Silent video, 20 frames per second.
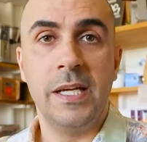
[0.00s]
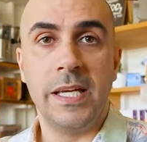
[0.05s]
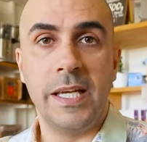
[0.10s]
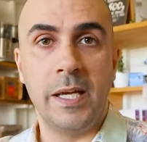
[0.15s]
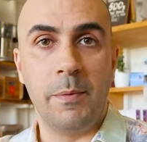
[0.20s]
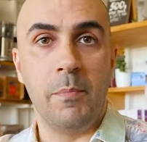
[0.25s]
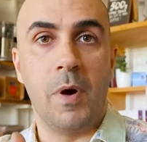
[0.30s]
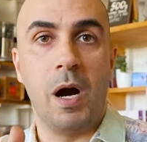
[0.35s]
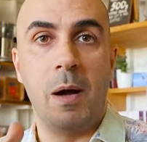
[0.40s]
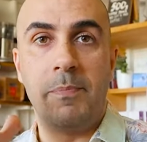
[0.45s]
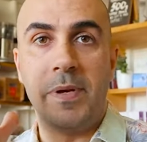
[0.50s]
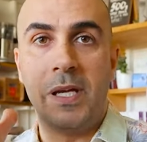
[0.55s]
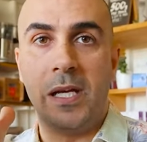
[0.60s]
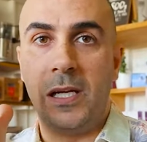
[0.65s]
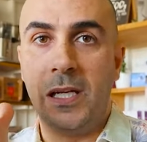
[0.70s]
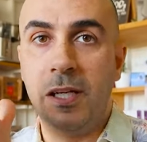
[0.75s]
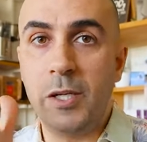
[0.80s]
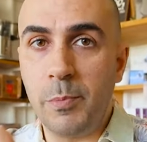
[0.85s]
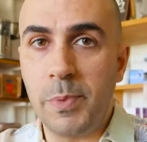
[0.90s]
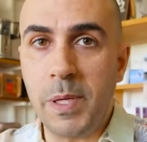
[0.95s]
It might be
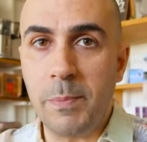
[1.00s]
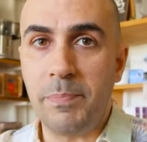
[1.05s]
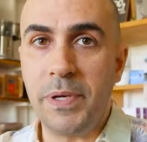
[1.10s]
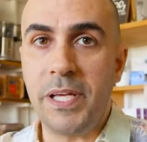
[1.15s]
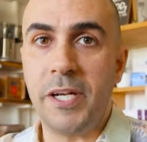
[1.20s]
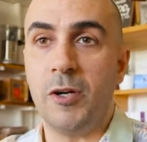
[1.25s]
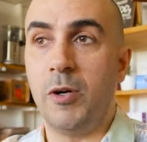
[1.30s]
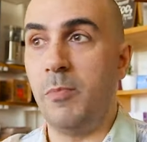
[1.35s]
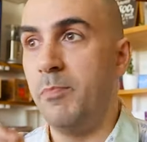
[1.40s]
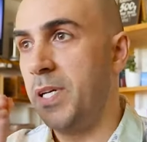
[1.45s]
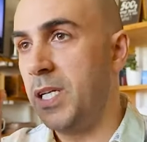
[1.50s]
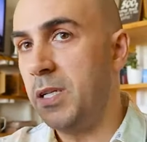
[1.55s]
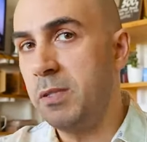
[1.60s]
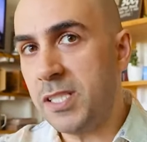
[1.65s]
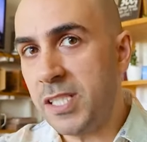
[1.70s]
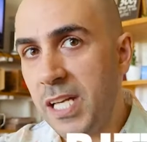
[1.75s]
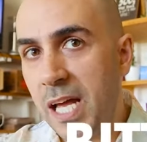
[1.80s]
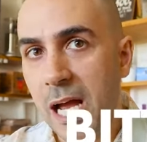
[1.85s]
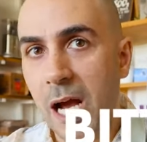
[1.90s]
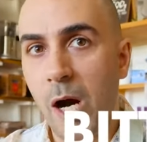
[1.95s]
a little bit bitter, a bit
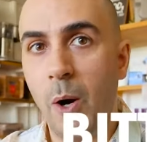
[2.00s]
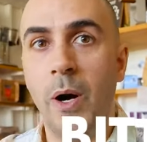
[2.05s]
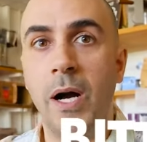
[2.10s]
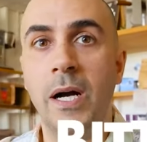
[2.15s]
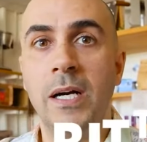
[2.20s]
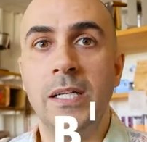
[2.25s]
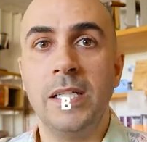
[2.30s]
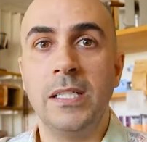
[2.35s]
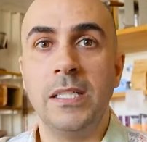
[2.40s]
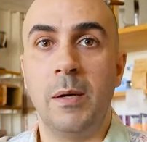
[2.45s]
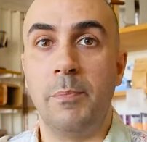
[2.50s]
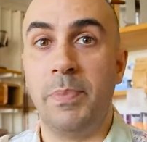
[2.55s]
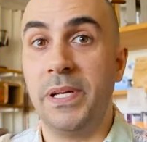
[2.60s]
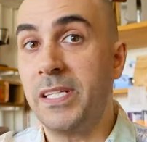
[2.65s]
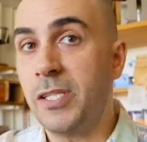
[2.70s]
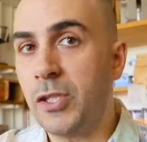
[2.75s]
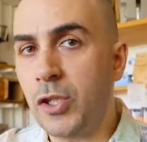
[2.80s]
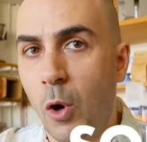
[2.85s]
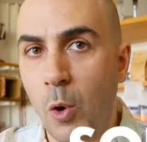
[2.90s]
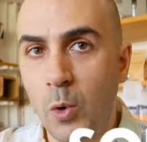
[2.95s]
sour, a
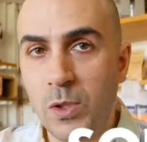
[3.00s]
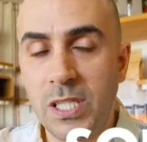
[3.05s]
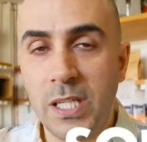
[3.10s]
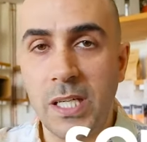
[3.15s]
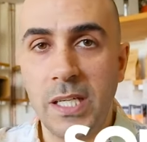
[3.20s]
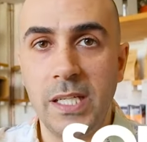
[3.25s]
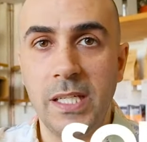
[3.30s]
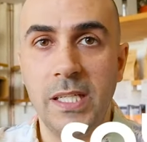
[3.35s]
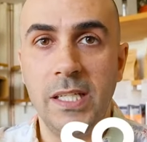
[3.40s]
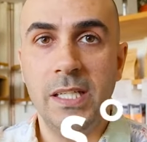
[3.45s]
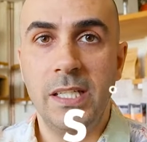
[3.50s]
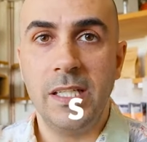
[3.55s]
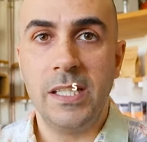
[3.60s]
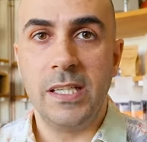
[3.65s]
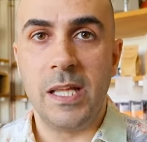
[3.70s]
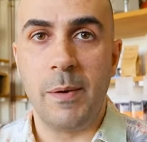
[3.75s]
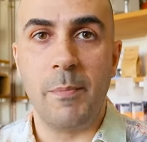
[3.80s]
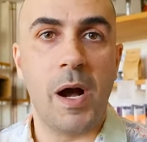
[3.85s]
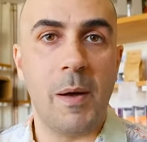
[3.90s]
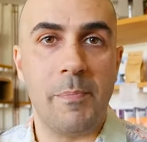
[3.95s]
bit salty.
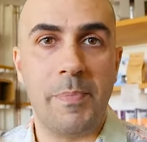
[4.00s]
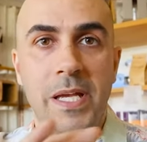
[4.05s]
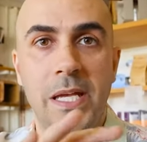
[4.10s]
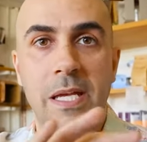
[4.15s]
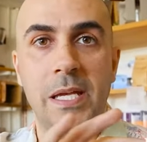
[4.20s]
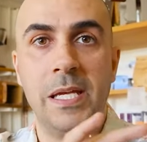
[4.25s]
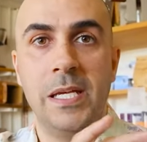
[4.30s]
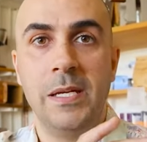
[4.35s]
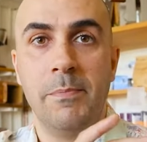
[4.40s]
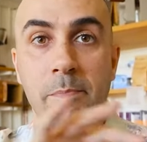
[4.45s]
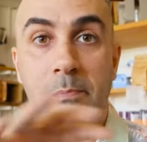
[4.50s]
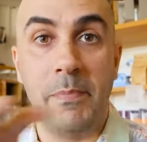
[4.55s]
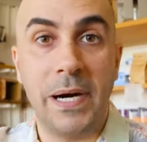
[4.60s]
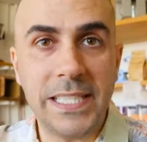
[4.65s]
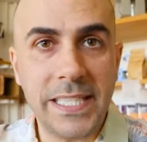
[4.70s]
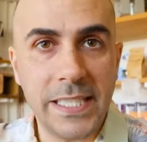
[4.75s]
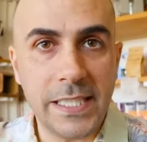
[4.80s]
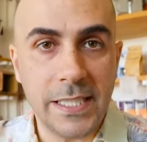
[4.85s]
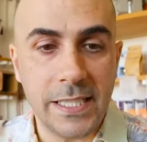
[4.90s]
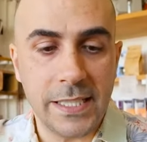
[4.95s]
There might be
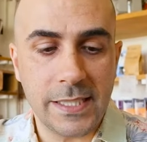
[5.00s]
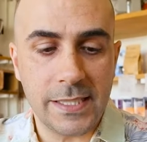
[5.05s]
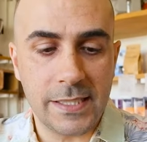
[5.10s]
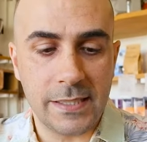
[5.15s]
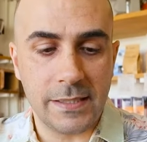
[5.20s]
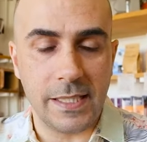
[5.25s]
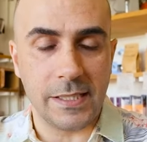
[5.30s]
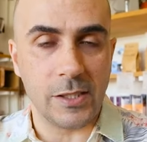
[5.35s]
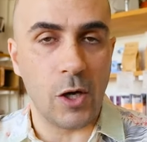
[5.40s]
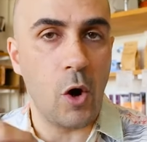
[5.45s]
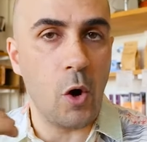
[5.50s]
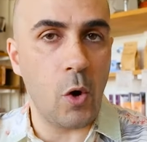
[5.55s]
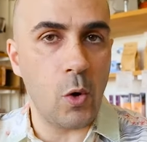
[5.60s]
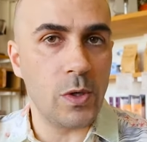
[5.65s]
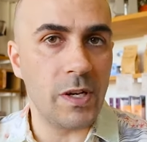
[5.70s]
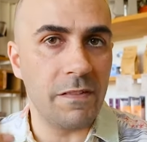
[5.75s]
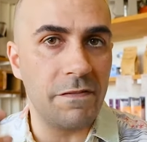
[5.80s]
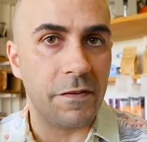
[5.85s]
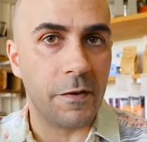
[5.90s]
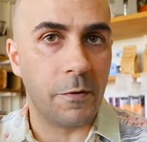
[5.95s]
muddiness. There's a
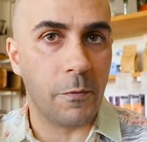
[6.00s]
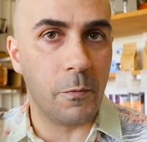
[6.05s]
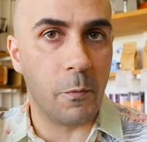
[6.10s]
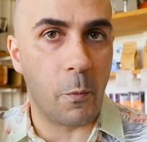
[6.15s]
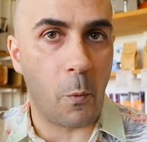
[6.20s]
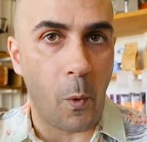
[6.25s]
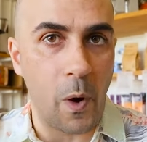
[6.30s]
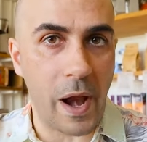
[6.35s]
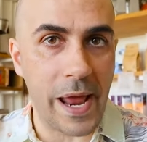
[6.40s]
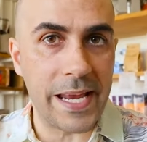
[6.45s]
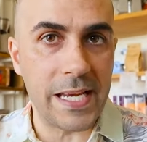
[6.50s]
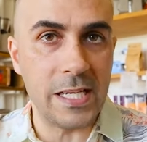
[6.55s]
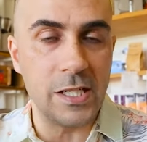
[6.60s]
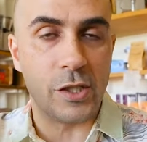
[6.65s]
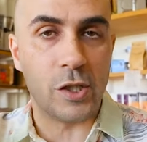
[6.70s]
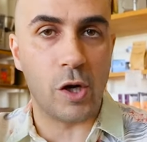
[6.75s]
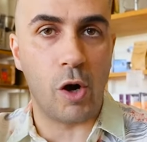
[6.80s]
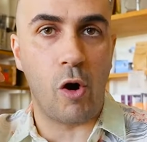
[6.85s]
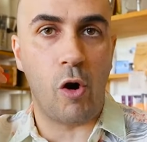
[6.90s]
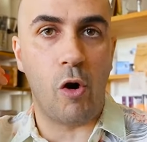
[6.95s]
whole different
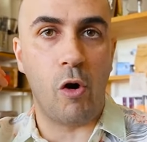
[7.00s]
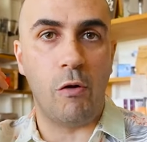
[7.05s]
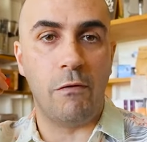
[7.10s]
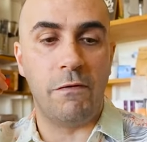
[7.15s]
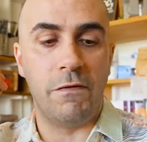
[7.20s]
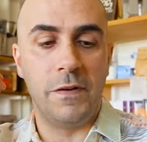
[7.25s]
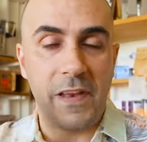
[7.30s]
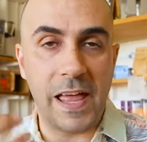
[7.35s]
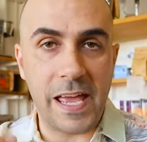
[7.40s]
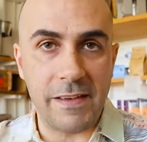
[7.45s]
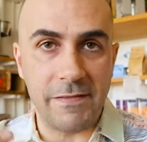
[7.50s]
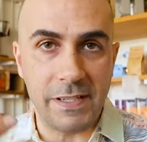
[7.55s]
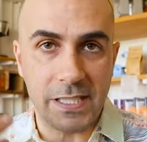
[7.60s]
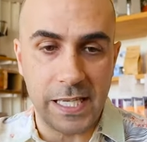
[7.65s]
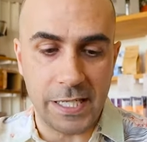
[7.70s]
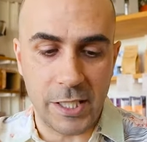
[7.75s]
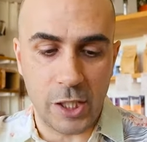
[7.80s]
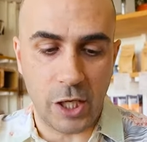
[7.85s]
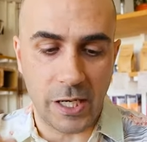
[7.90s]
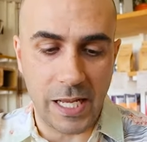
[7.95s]
range of flavors
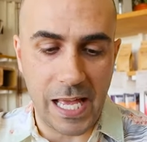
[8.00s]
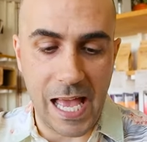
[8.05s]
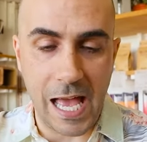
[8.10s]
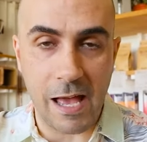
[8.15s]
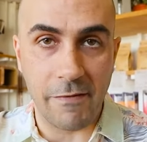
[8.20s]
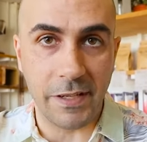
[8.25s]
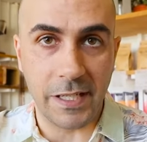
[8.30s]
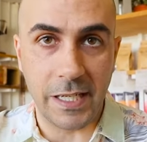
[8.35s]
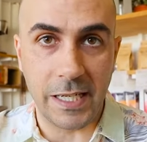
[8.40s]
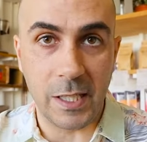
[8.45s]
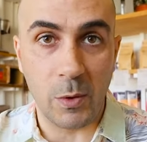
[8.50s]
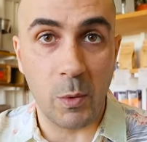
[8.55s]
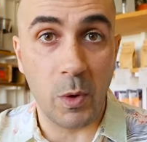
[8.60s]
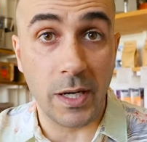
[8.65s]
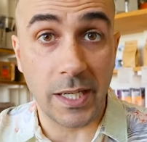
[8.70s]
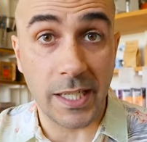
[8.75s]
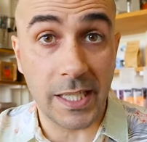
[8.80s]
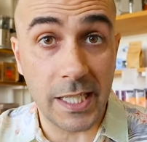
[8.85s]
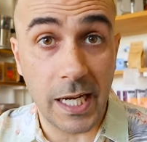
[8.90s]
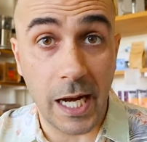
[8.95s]
that you're going to have in any
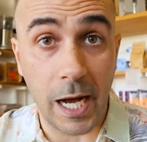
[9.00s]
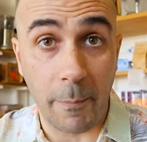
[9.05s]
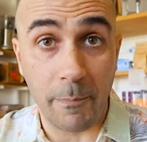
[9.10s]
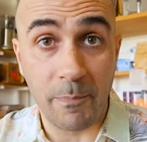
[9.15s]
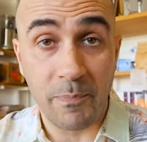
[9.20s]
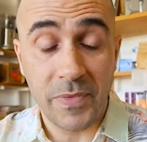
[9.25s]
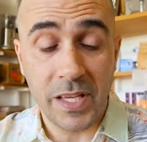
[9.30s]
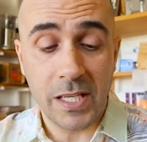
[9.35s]
one cup.